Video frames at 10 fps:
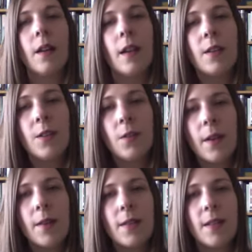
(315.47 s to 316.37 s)
In
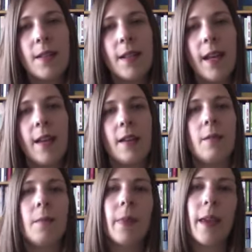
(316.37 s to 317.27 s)

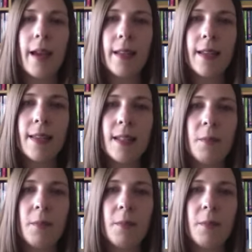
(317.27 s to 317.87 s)
2010, LAC